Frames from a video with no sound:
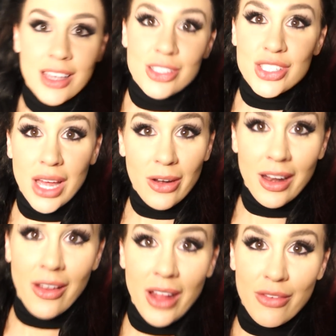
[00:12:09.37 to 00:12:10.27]
shout it
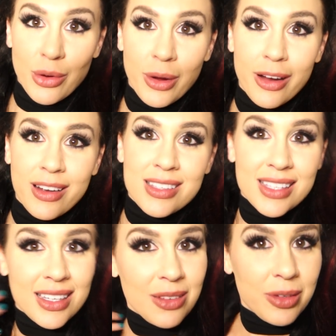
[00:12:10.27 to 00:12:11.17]
out everywhere because
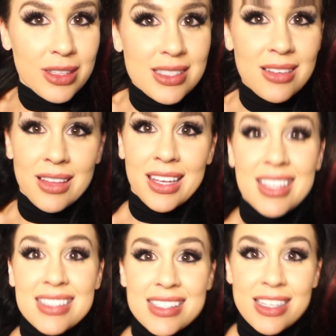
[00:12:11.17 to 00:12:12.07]
I didn't want to sound like
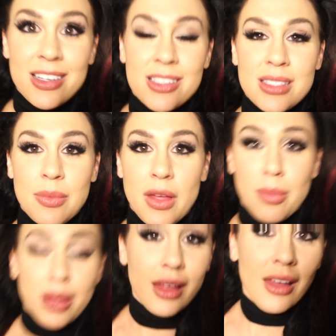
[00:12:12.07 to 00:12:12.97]
conceited or
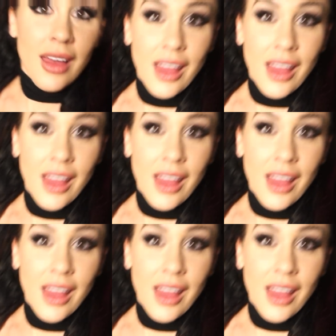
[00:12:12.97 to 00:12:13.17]
something, but